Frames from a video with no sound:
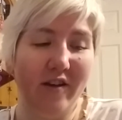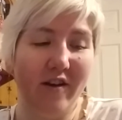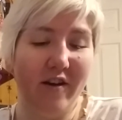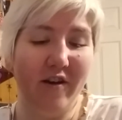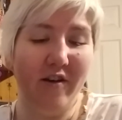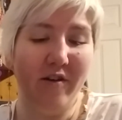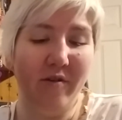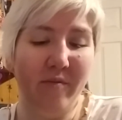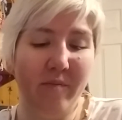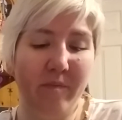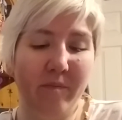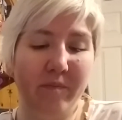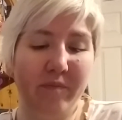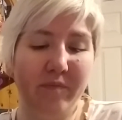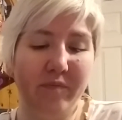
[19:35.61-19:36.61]

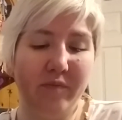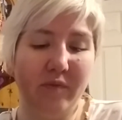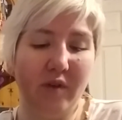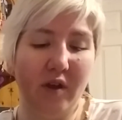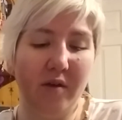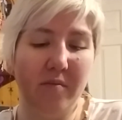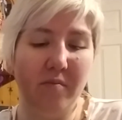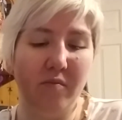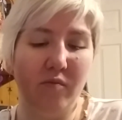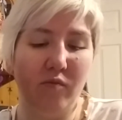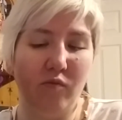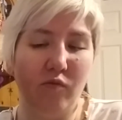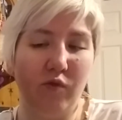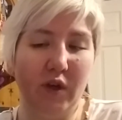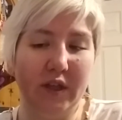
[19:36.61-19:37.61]
I'm
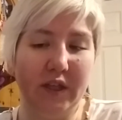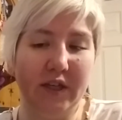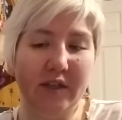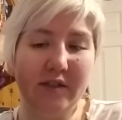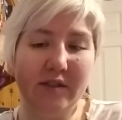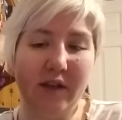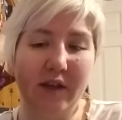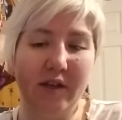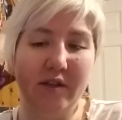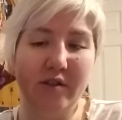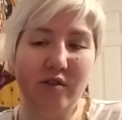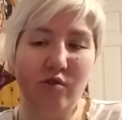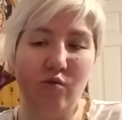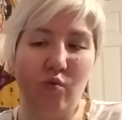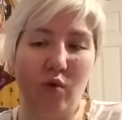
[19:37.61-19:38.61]
really excited
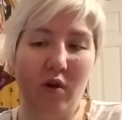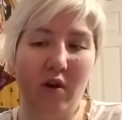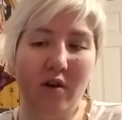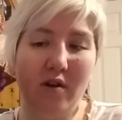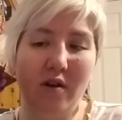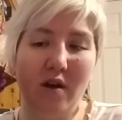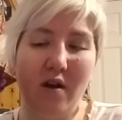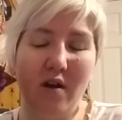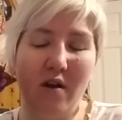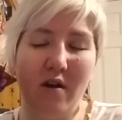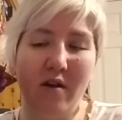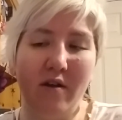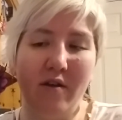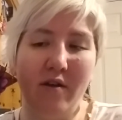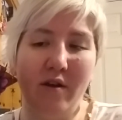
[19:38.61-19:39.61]
to work
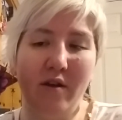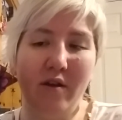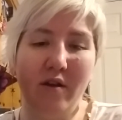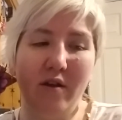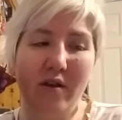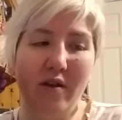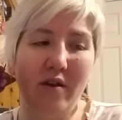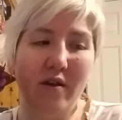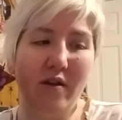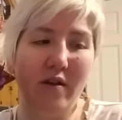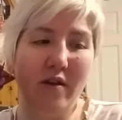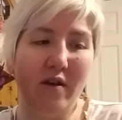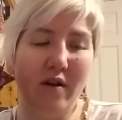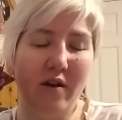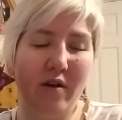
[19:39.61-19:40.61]
on,
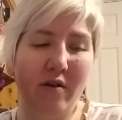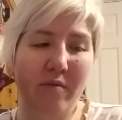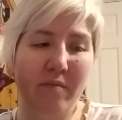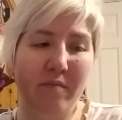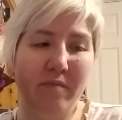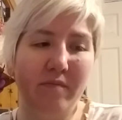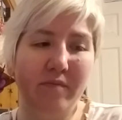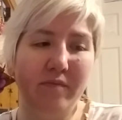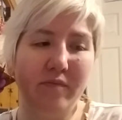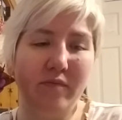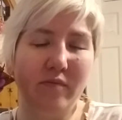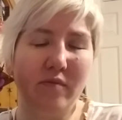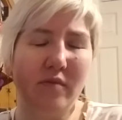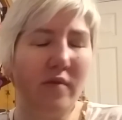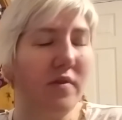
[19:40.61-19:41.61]

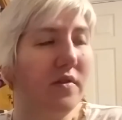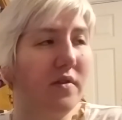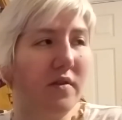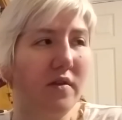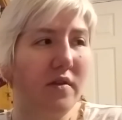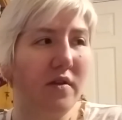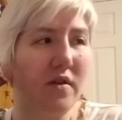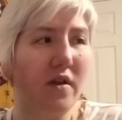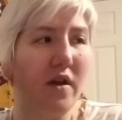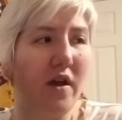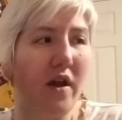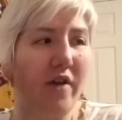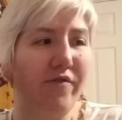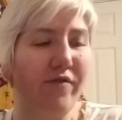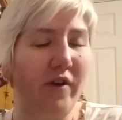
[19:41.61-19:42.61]

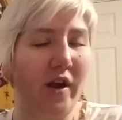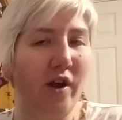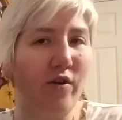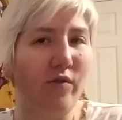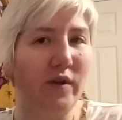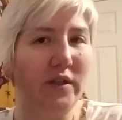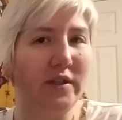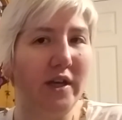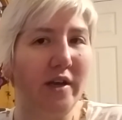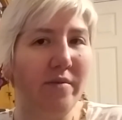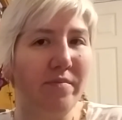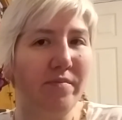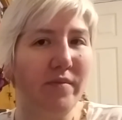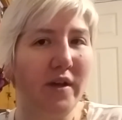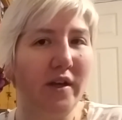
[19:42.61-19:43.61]
I forget her real
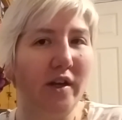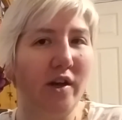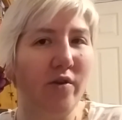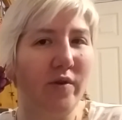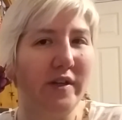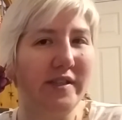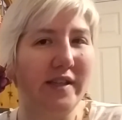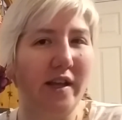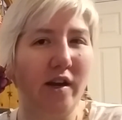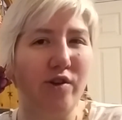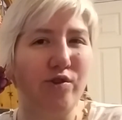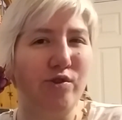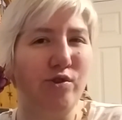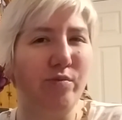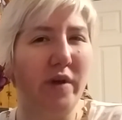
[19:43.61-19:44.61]
name, and I don't want to say it on
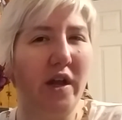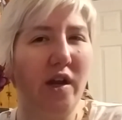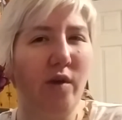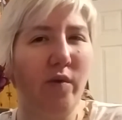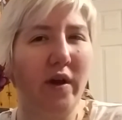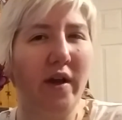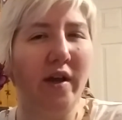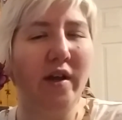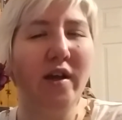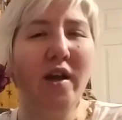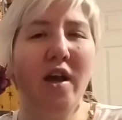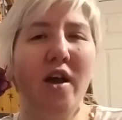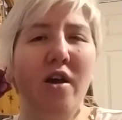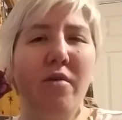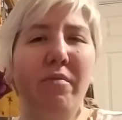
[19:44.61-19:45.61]
YouTube anyway,
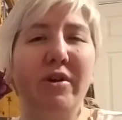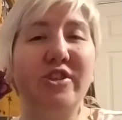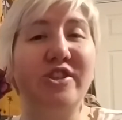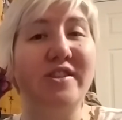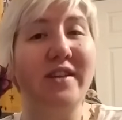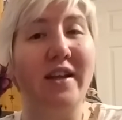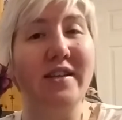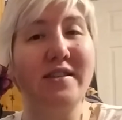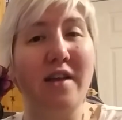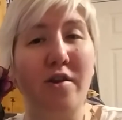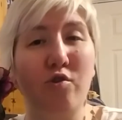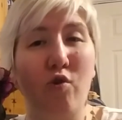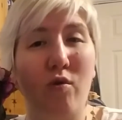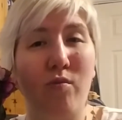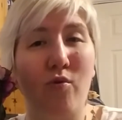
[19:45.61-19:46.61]
but she's got a
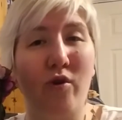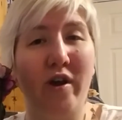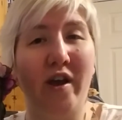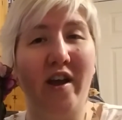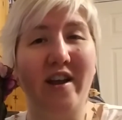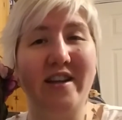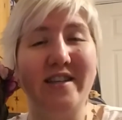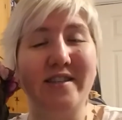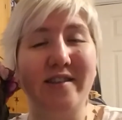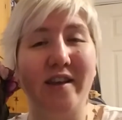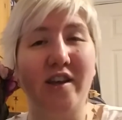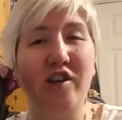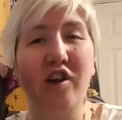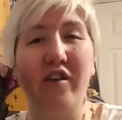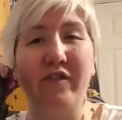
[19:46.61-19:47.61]
centaur boy, and he's
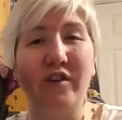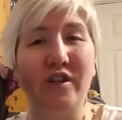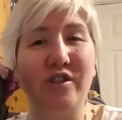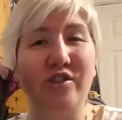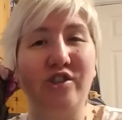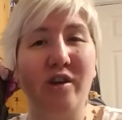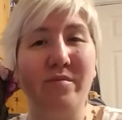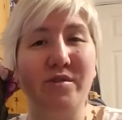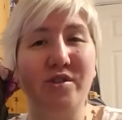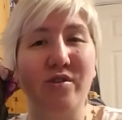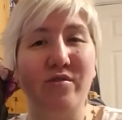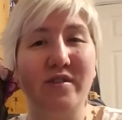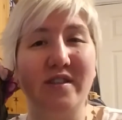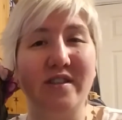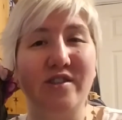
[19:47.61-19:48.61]
like covered in
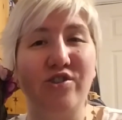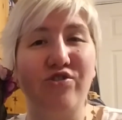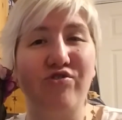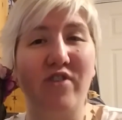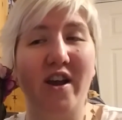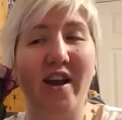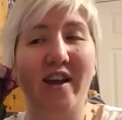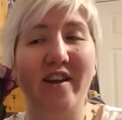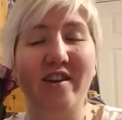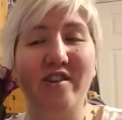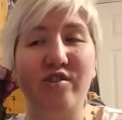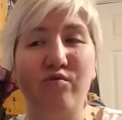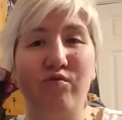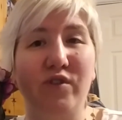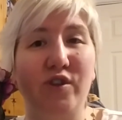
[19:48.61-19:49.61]
gemstones, and he's a dragon, and
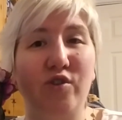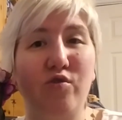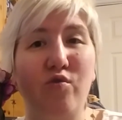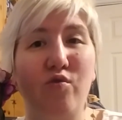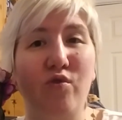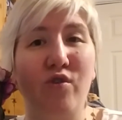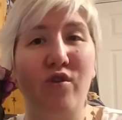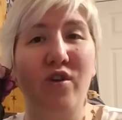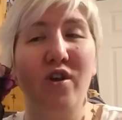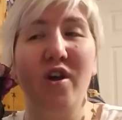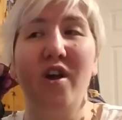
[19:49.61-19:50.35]
he's really cool,